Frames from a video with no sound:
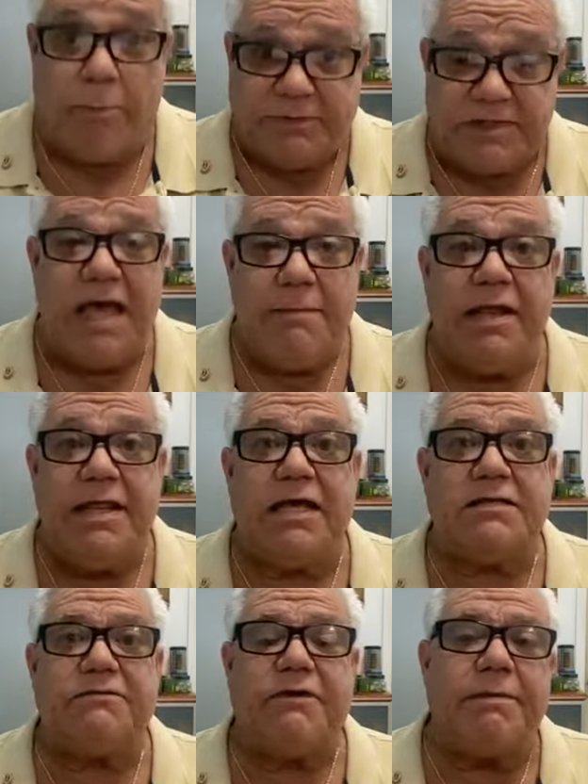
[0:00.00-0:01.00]
Groups came
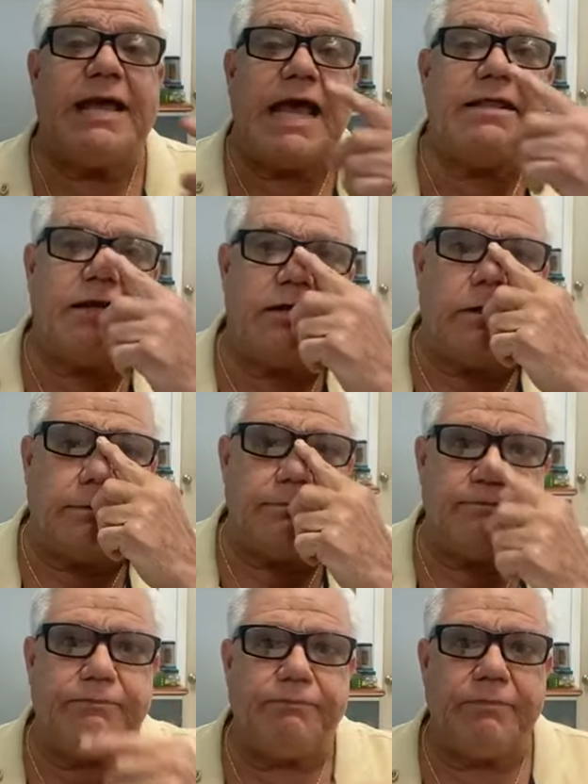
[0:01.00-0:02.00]
in, yes, from
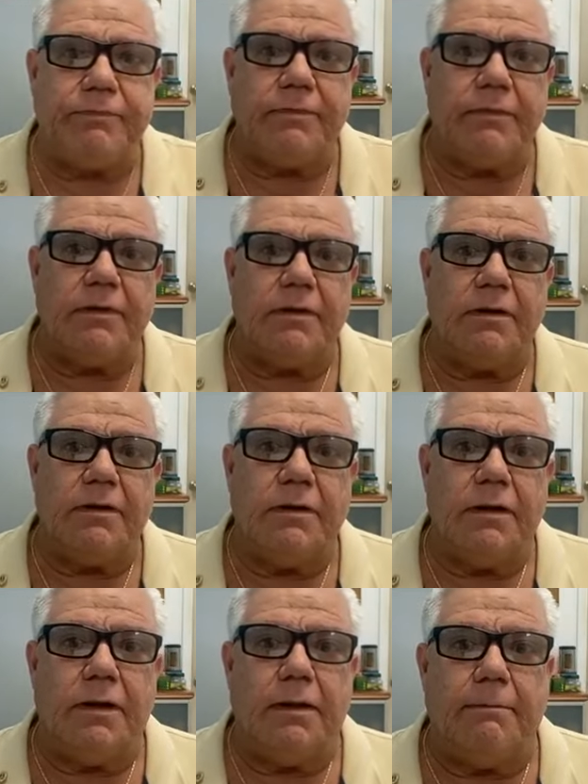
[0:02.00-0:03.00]
Canada.
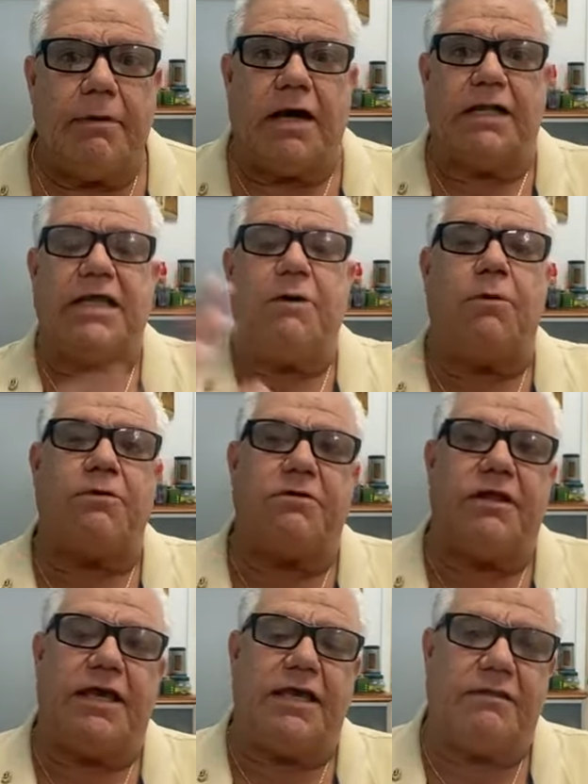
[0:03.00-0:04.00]
Because they
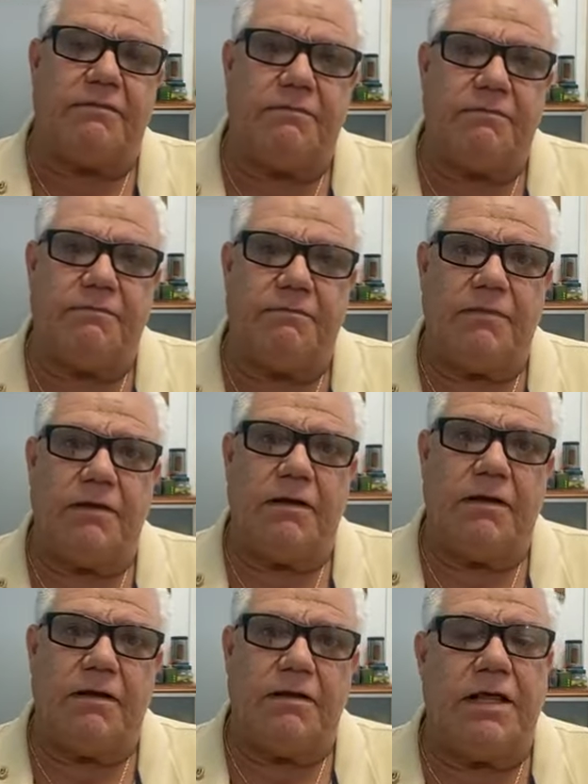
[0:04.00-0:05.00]
want to take it.
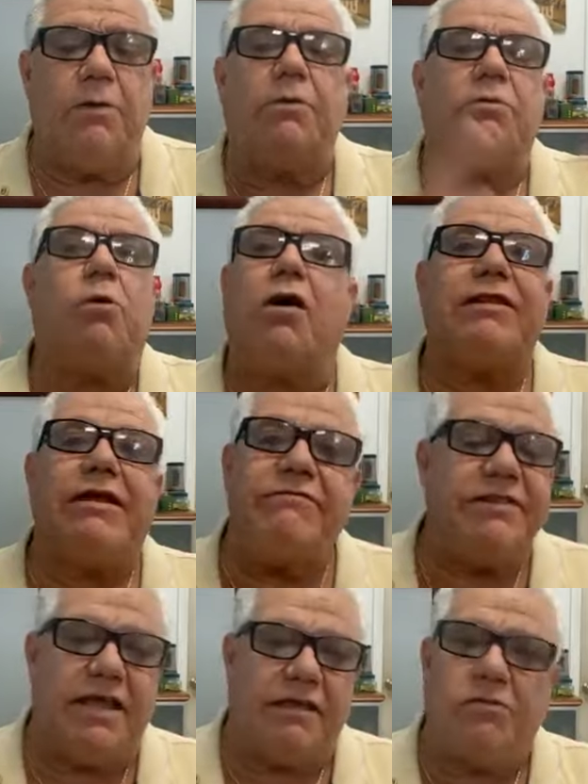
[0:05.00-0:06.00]
They would want
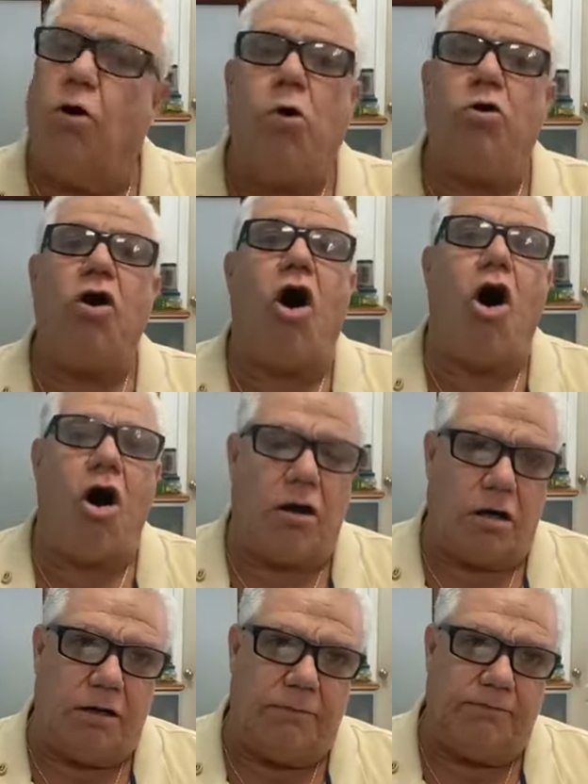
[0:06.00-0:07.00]
everything, the whole
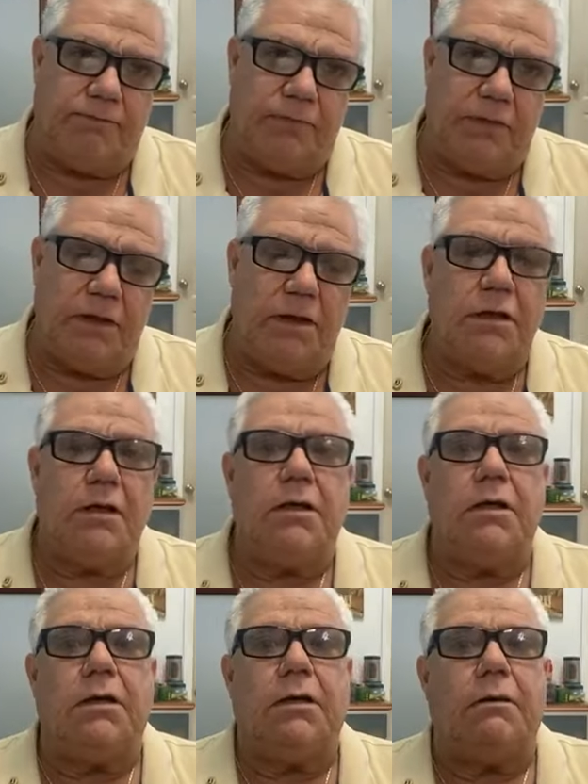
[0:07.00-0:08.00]
hog.
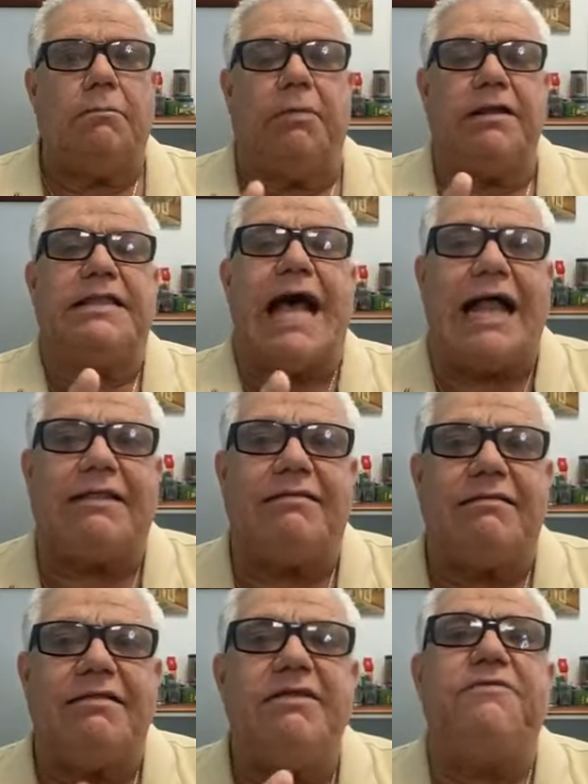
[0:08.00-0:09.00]
But
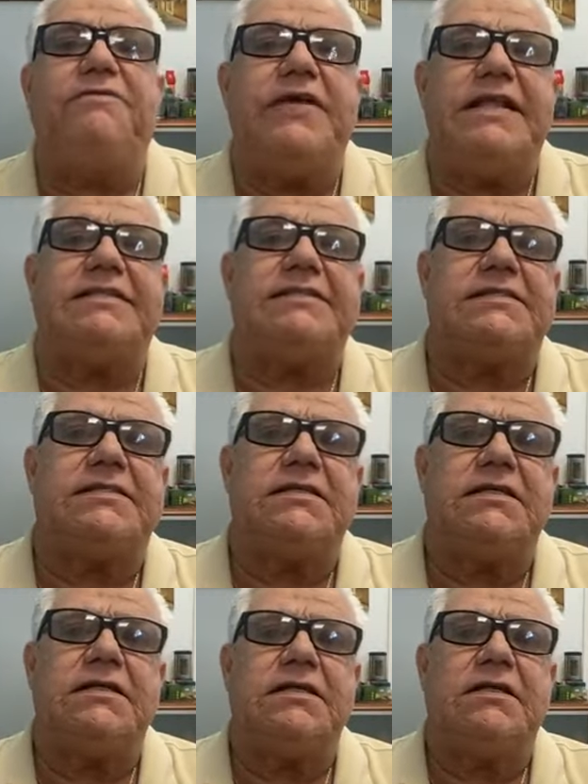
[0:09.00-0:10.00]
that
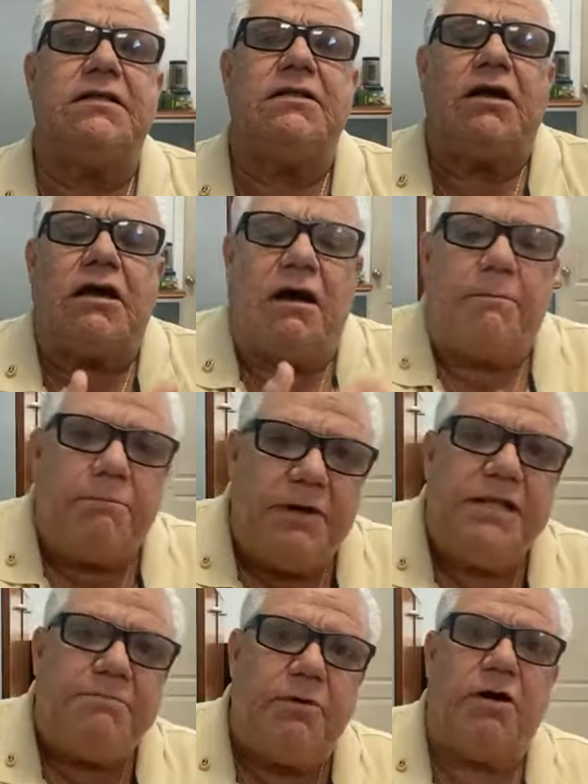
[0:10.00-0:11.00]
defeats the
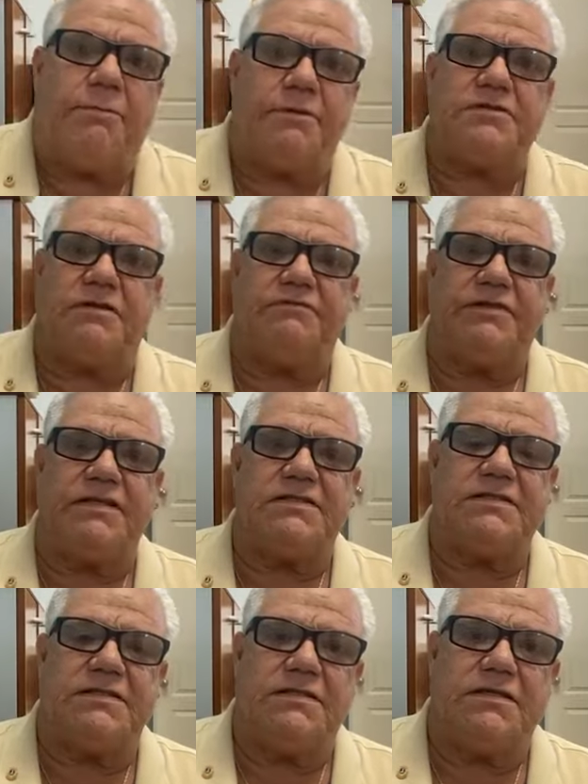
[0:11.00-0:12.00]
complete purpose of
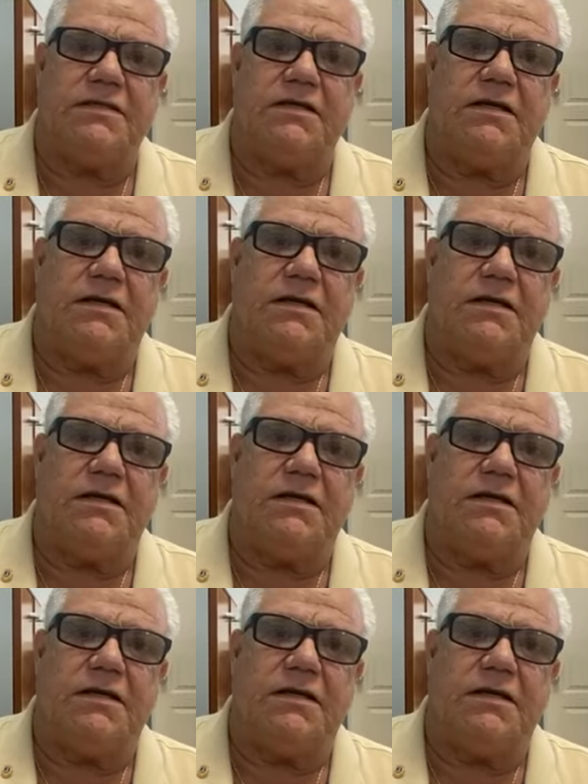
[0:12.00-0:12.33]
this.